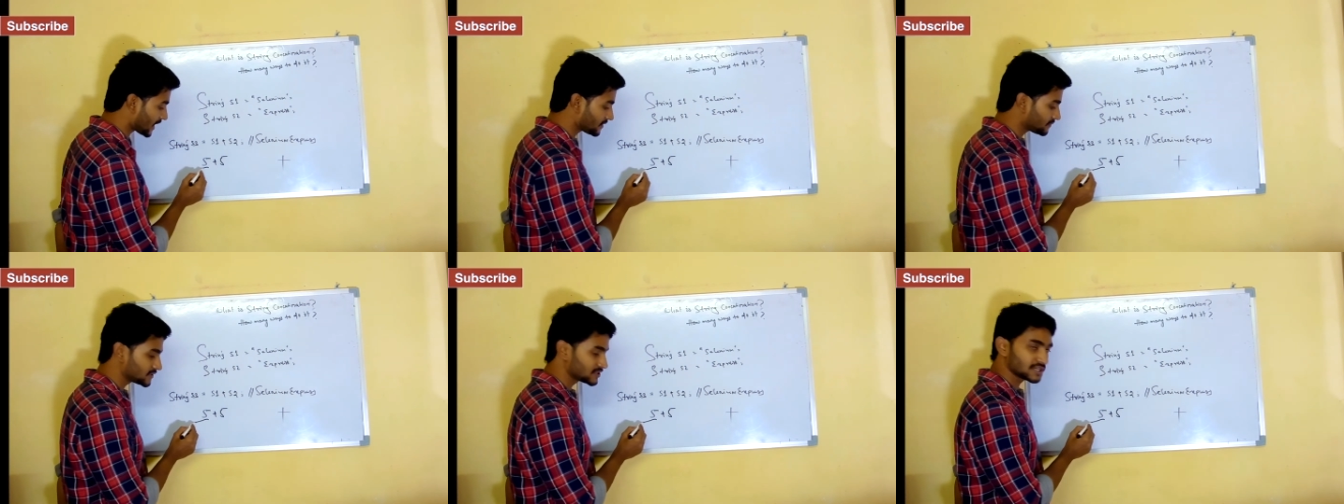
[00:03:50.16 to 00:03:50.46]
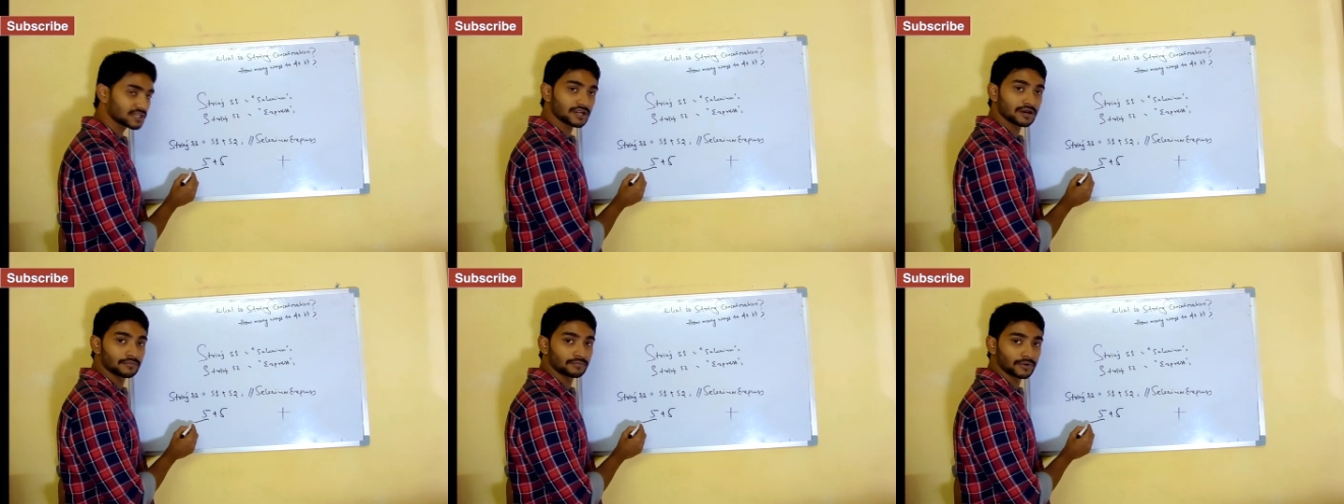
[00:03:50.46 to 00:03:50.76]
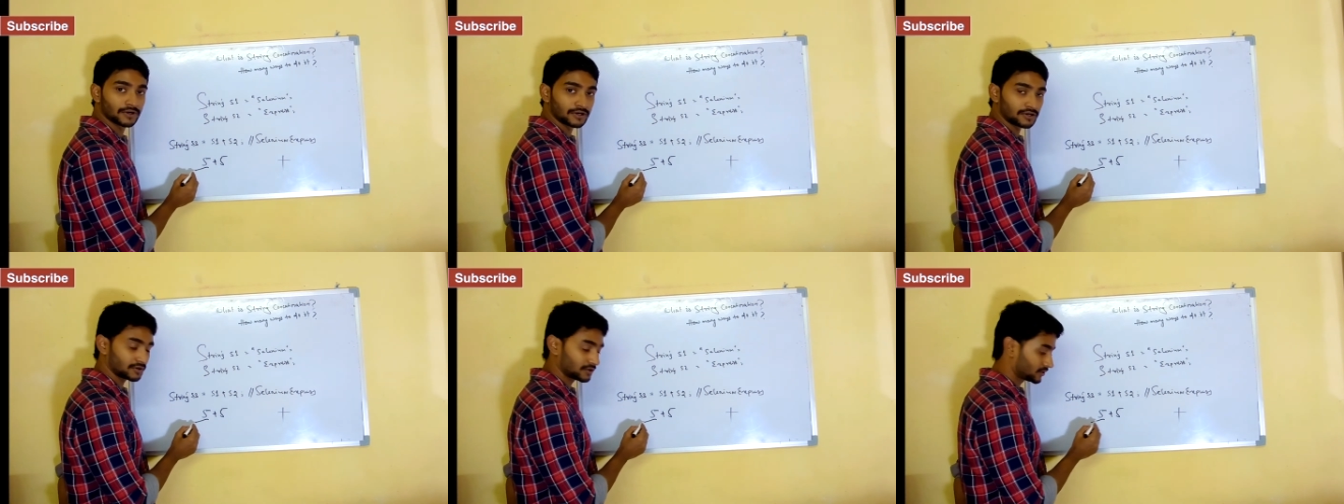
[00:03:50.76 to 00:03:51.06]
5 is a
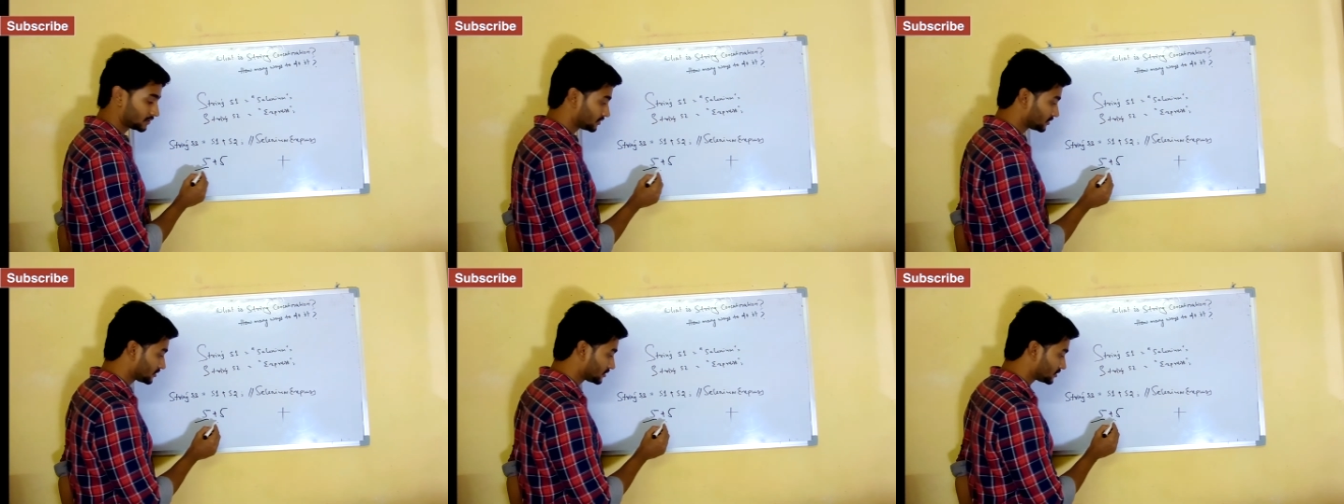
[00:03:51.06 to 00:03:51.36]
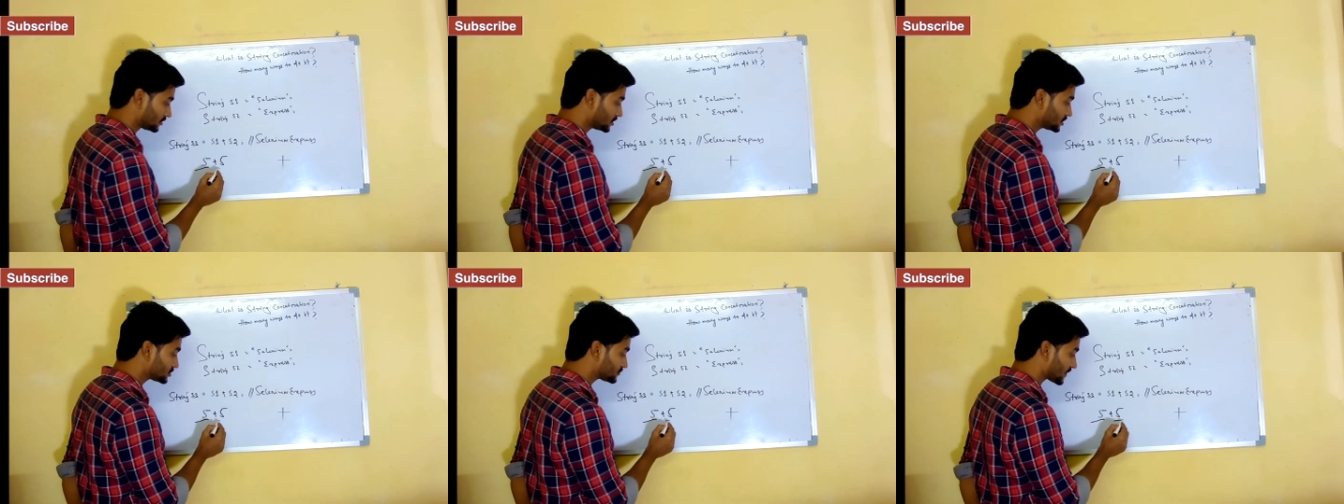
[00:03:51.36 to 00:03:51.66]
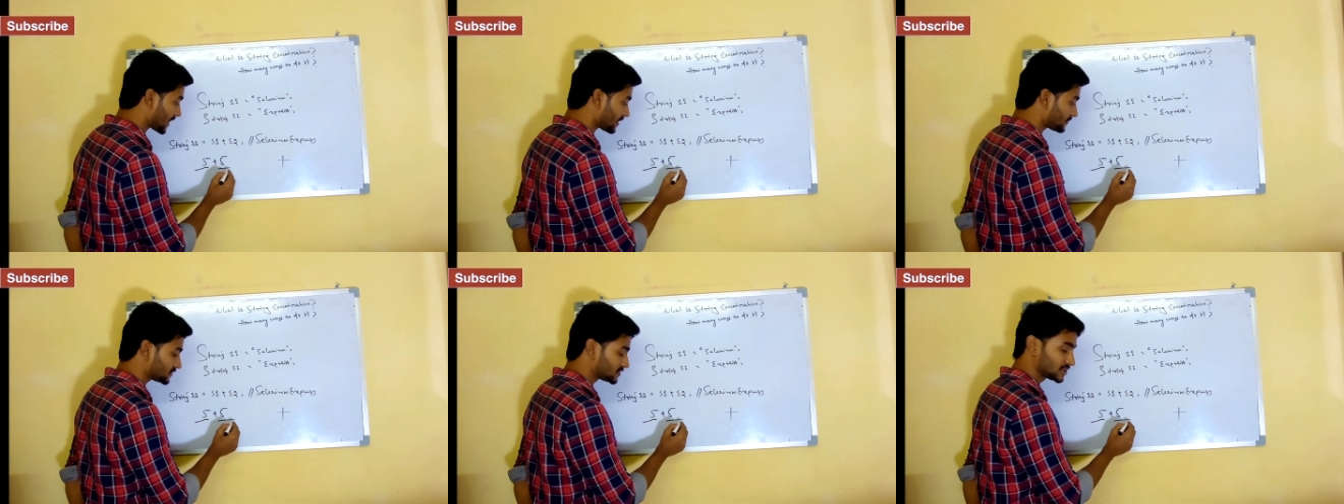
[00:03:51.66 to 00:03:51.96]
number,
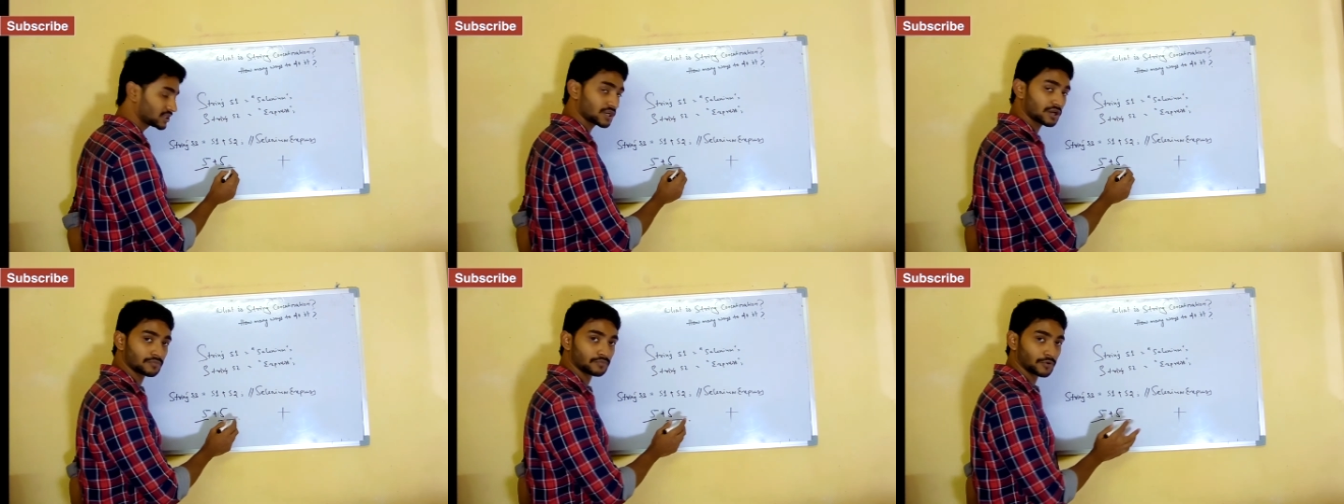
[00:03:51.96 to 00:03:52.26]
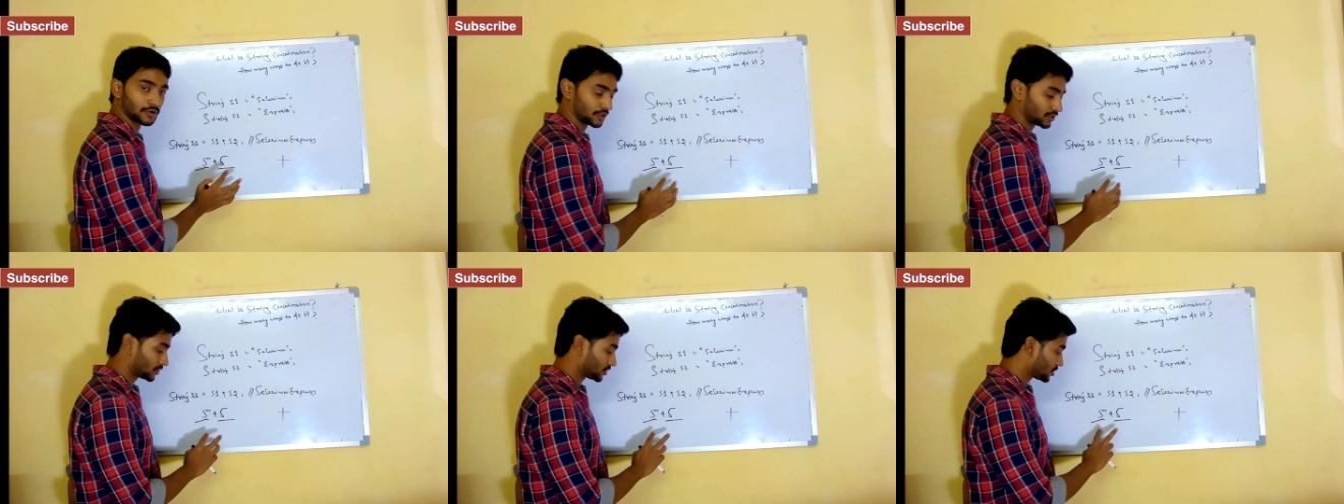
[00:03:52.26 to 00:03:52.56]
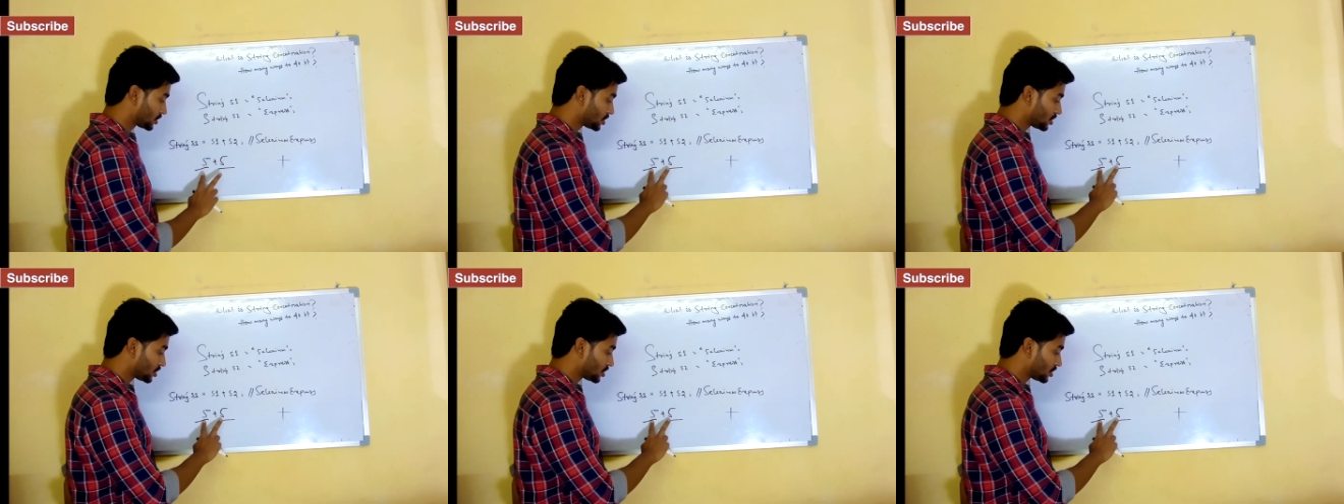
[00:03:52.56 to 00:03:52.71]
this 5 is a number.